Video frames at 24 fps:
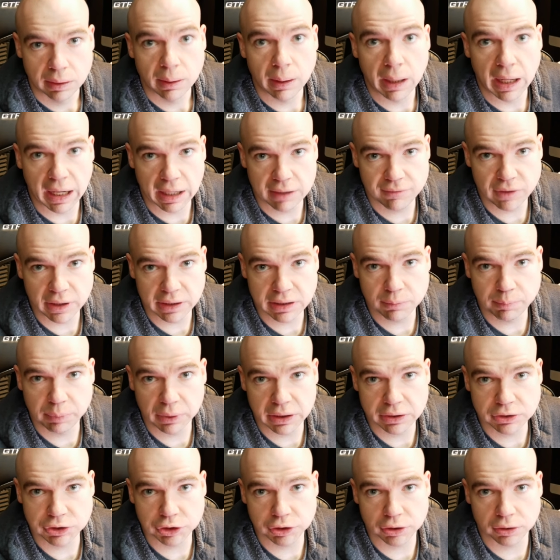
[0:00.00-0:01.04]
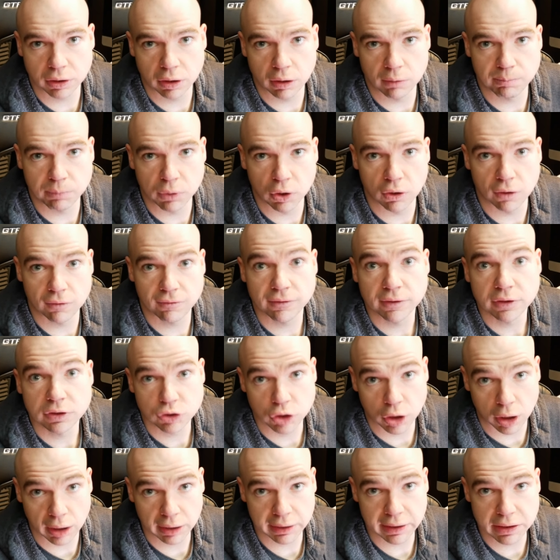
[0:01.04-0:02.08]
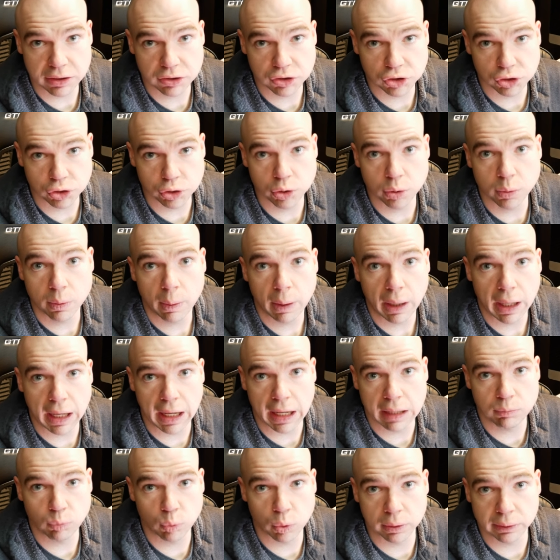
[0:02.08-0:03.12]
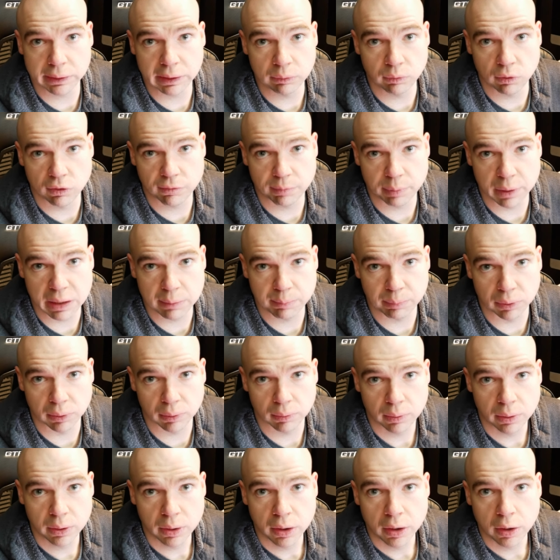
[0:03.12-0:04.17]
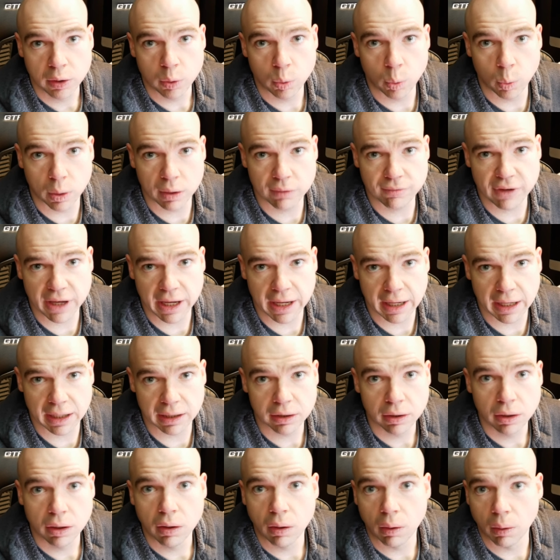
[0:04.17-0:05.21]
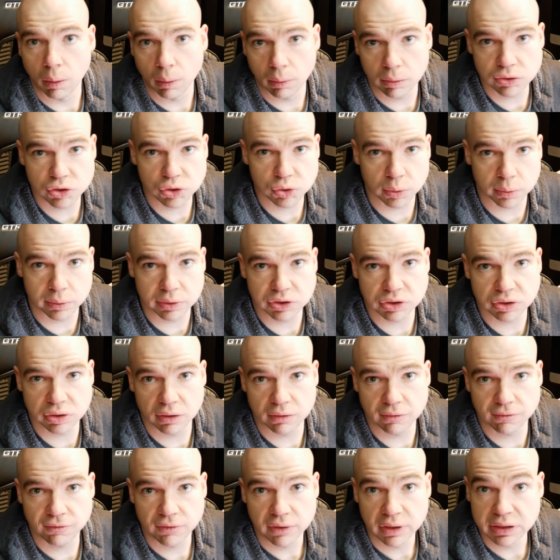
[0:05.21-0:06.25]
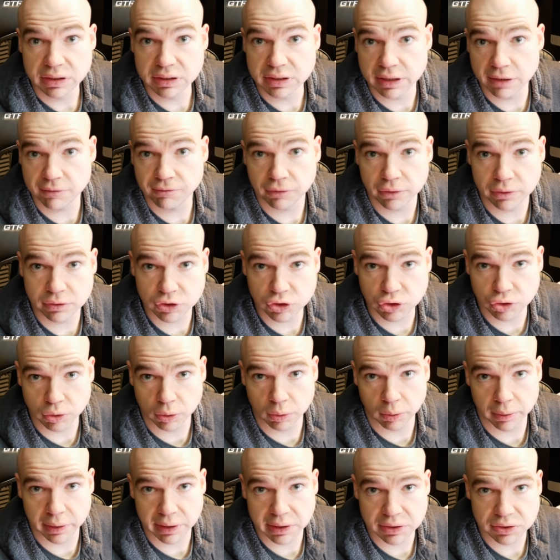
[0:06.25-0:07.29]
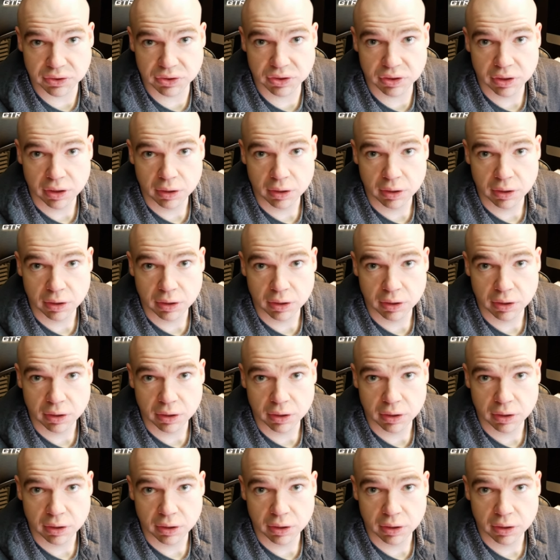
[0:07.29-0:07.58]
I've had the pleasure of both talking to and working with people who have had all sorts of different stories